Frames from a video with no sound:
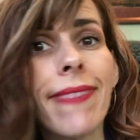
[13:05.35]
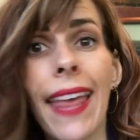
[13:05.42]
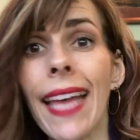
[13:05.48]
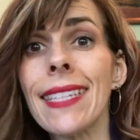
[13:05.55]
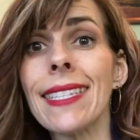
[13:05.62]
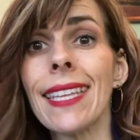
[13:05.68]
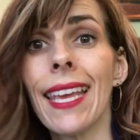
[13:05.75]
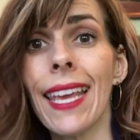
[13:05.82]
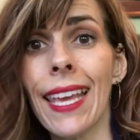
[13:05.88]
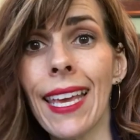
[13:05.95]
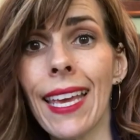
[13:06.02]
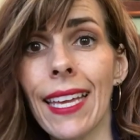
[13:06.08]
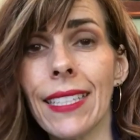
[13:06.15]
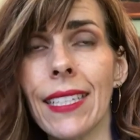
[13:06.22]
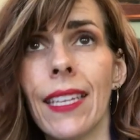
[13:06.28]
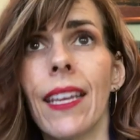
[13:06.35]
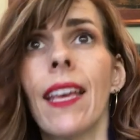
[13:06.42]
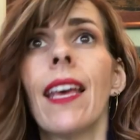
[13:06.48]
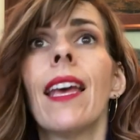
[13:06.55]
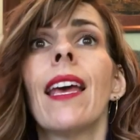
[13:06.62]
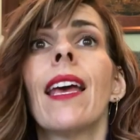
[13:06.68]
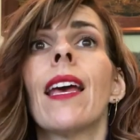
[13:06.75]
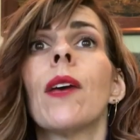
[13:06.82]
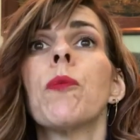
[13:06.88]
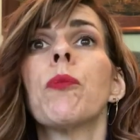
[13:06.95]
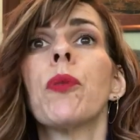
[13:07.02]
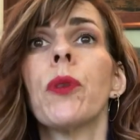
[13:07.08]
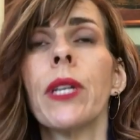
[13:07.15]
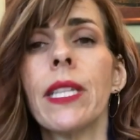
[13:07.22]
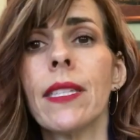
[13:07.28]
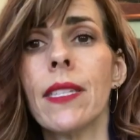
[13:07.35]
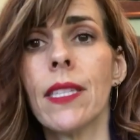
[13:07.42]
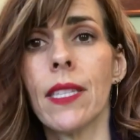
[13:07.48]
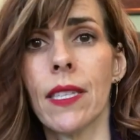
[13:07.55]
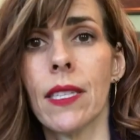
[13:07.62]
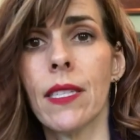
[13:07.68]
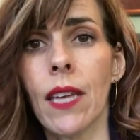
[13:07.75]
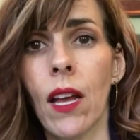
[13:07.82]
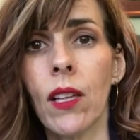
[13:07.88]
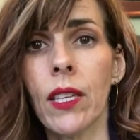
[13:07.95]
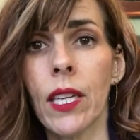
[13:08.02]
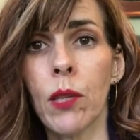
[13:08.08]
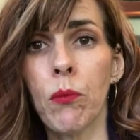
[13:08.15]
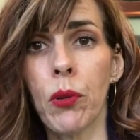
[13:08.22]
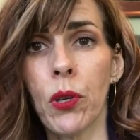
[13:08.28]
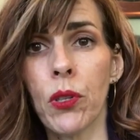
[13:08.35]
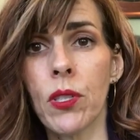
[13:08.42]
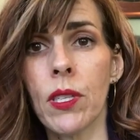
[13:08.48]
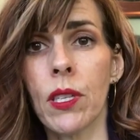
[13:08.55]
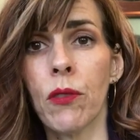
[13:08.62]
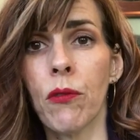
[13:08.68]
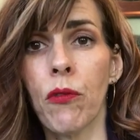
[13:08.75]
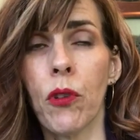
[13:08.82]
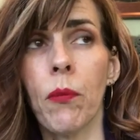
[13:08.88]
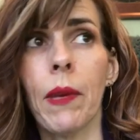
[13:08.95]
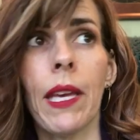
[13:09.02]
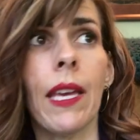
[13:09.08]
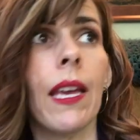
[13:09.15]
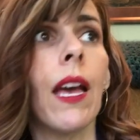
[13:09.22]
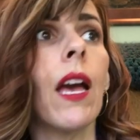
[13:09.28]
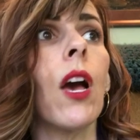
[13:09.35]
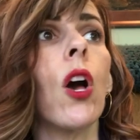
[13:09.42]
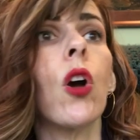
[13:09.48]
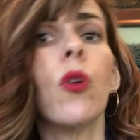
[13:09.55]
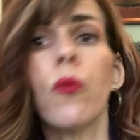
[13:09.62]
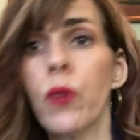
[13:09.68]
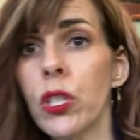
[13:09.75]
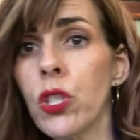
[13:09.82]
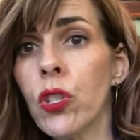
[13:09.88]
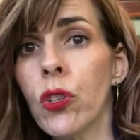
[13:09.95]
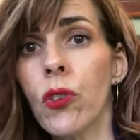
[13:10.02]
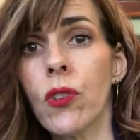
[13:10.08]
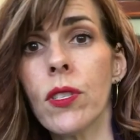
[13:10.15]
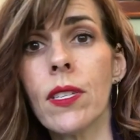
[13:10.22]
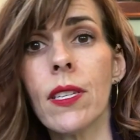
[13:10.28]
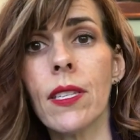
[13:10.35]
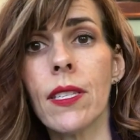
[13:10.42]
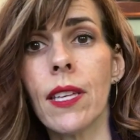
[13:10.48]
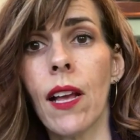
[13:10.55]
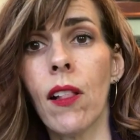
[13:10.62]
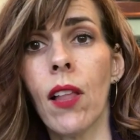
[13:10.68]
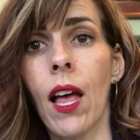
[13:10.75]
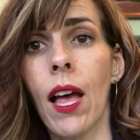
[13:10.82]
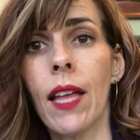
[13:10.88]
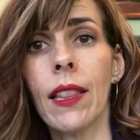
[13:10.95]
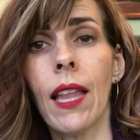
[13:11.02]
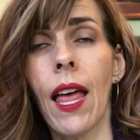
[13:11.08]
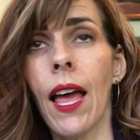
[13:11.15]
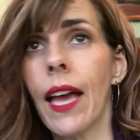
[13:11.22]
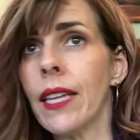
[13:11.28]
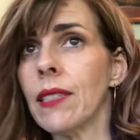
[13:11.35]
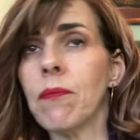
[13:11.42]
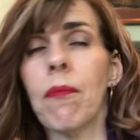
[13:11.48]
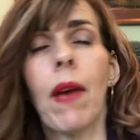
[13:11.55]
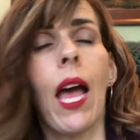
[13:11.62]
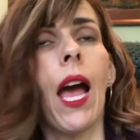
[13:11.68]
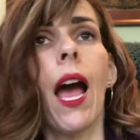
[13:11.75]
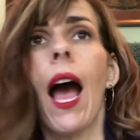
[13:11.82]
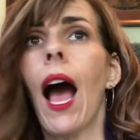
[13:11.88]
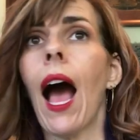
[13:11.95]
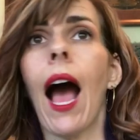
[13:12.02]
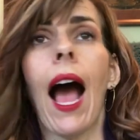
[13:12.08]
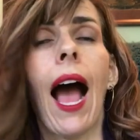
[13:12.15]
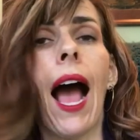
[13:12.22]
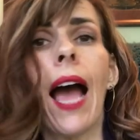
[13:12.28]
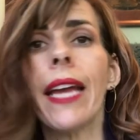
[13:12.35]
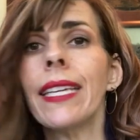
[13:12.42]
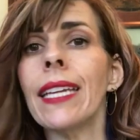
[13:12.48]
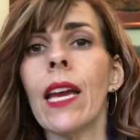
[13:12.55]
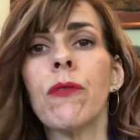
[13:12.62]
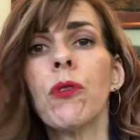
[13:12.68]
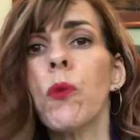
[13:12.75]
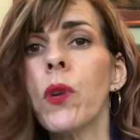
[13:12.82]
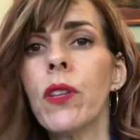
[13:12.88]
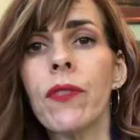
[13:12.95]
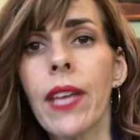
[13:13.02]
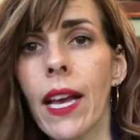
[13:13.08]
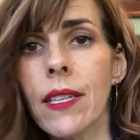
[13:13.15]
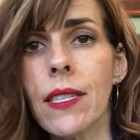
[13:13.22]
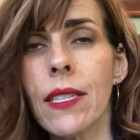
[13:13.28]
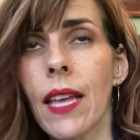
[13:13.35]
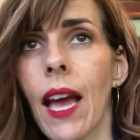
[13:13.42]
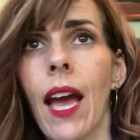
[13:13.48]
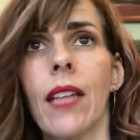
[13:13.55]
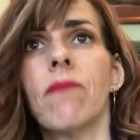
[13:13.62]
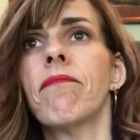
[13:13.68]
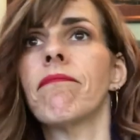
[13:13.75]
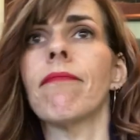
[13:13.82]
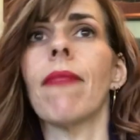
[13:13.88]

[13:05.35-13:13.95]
That's it. Prints sell in person for me. Originals sell online. I never would have guessed that.